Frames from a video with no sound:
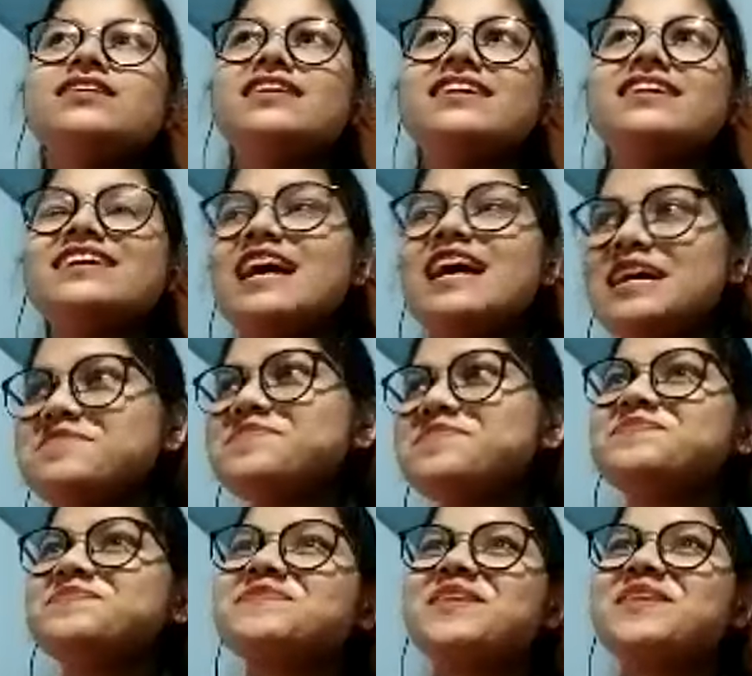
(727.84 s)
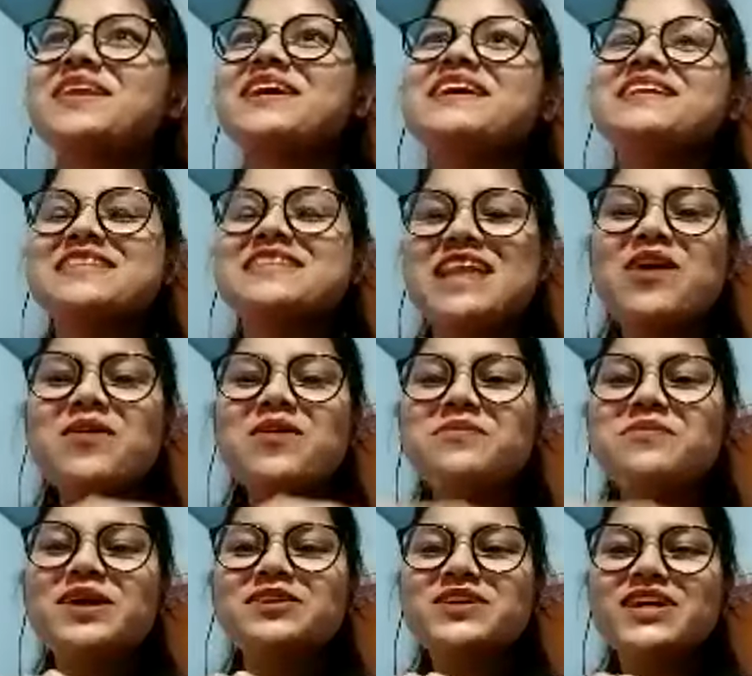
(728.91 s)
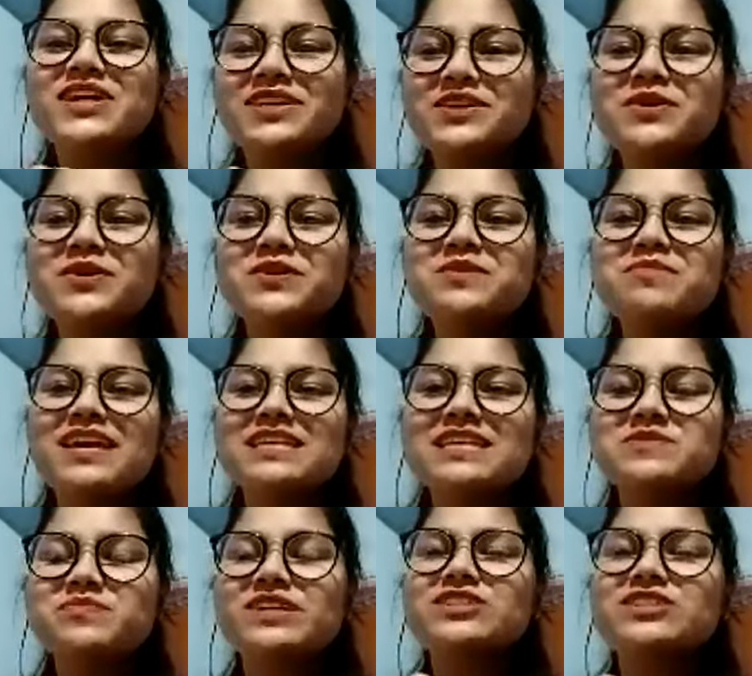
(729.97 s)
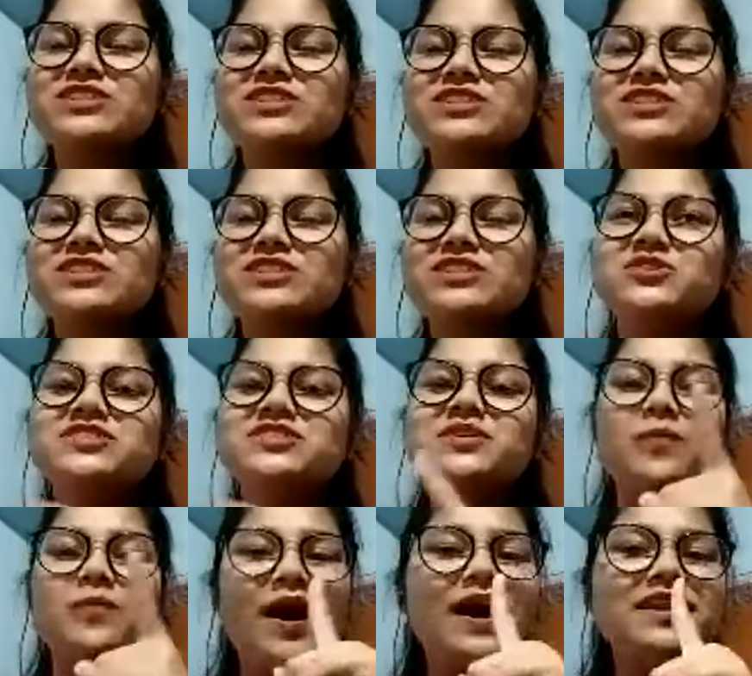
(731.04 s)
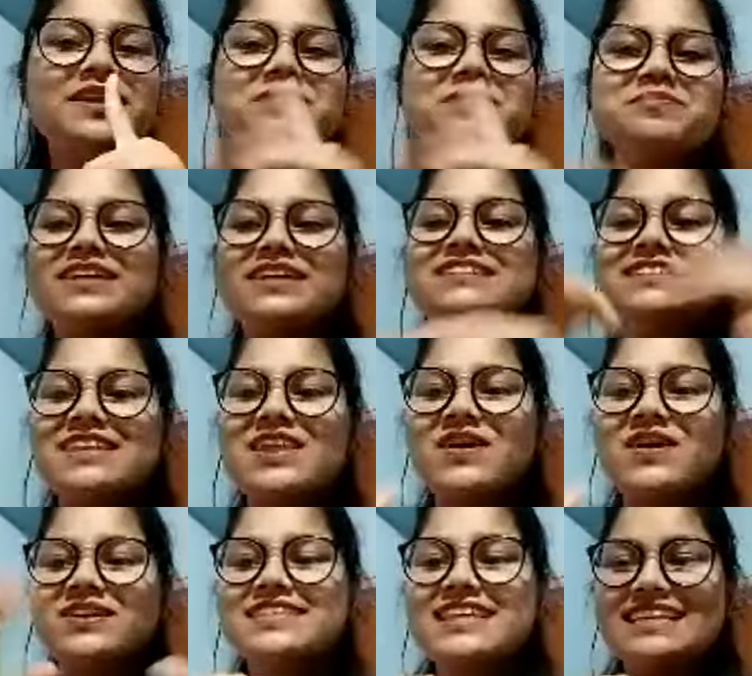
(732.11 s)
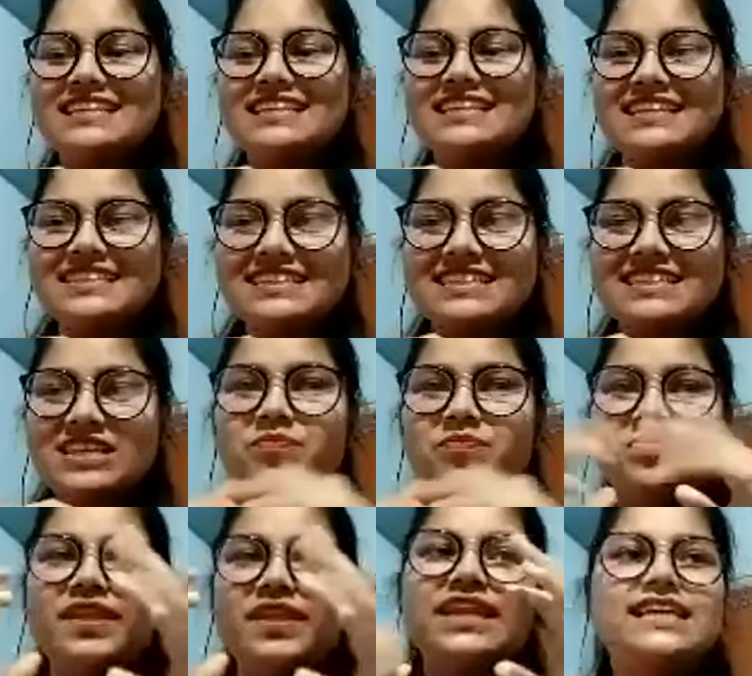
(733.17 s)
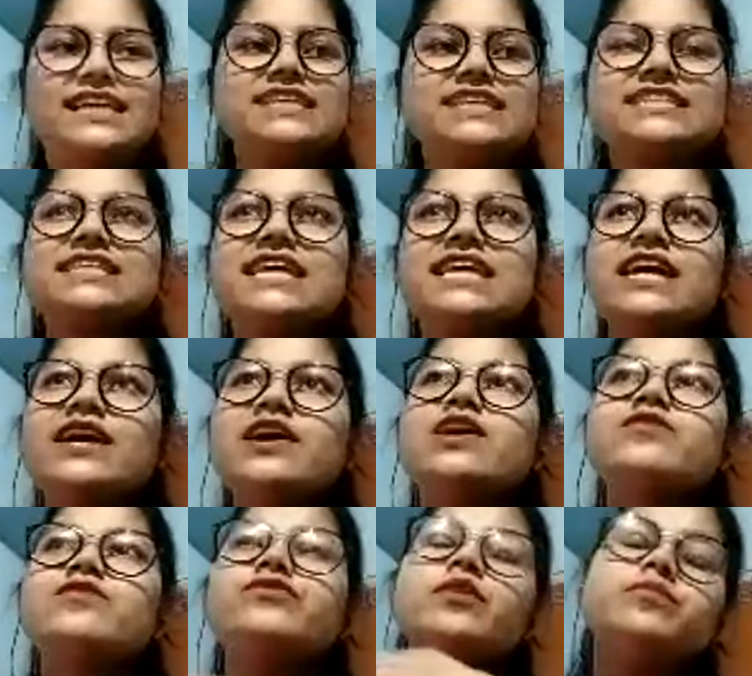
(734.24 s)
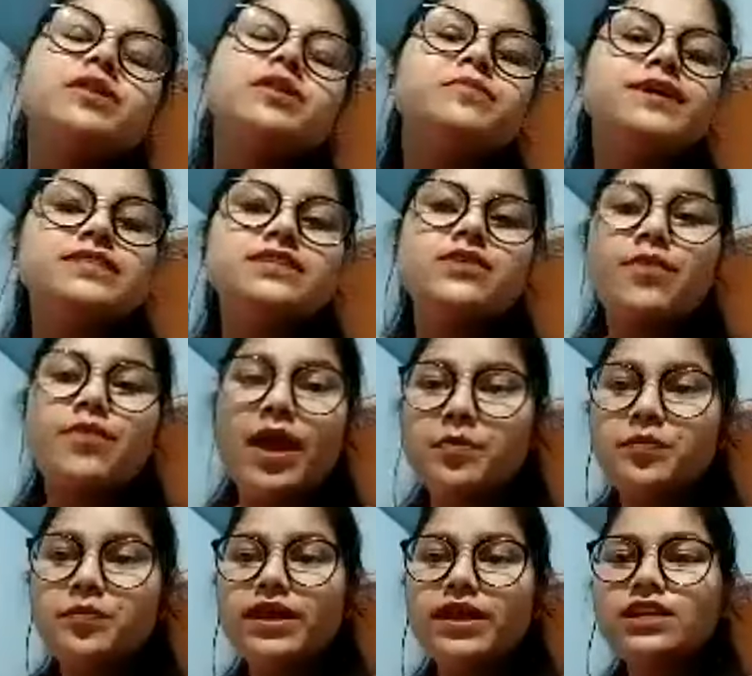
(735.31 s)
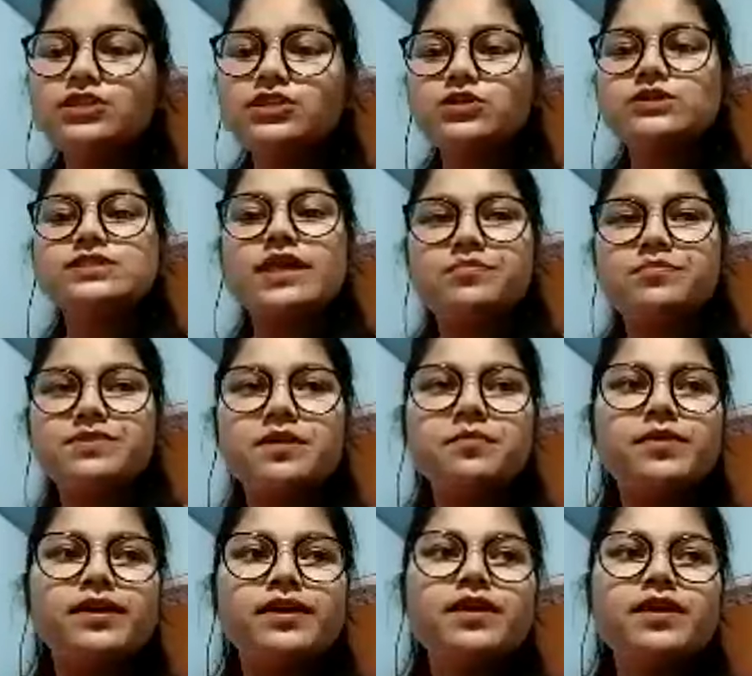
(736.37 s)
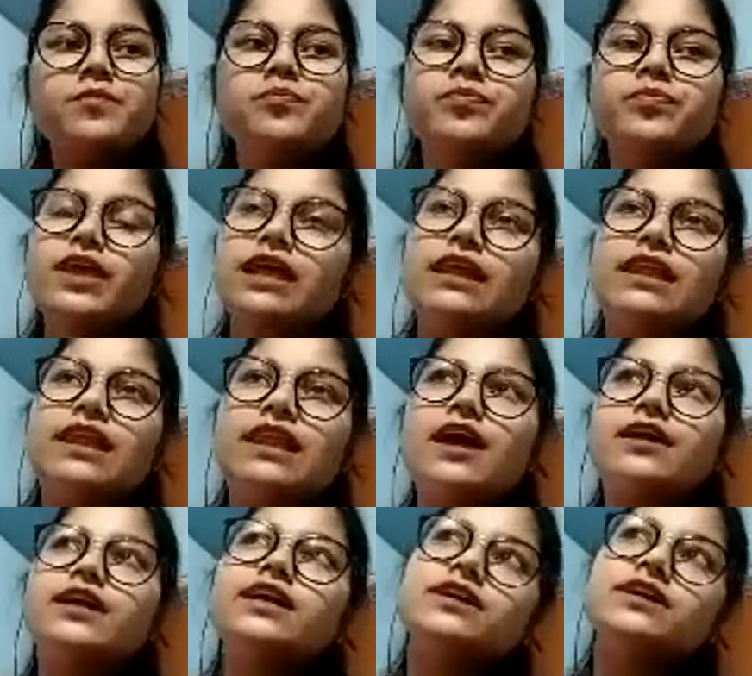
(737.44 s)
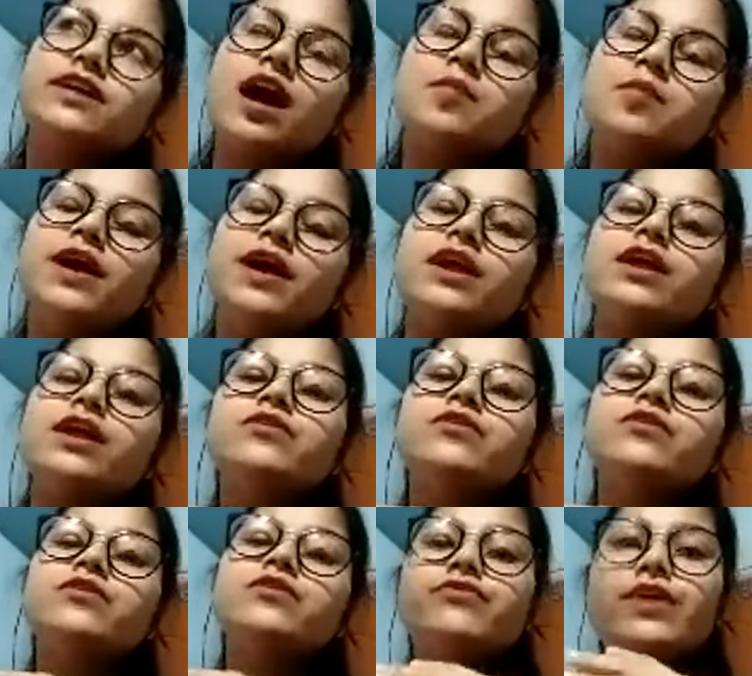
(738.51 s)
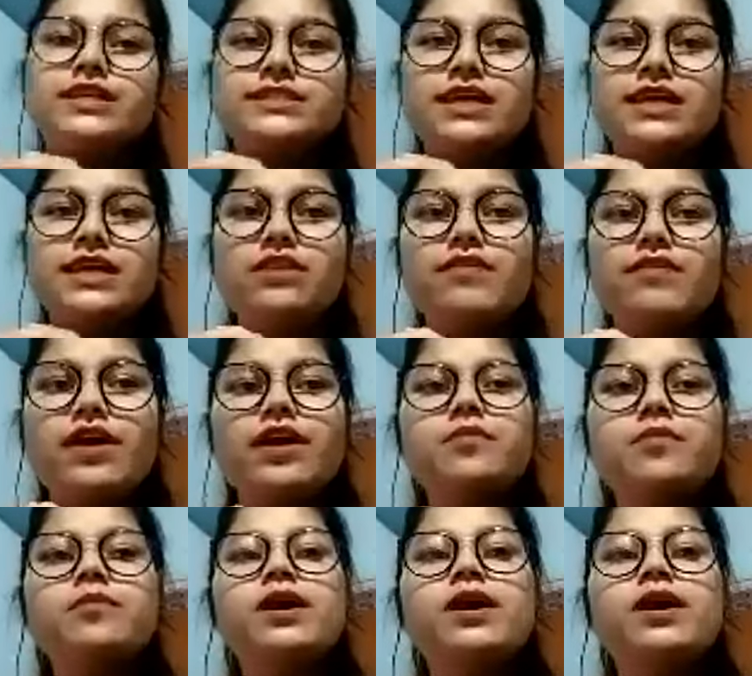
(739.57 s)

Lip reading: Yeah. Now I want to conclude my speech with a one but long sentence. That is, from the month of April to September, learning grammar, phrasal verb,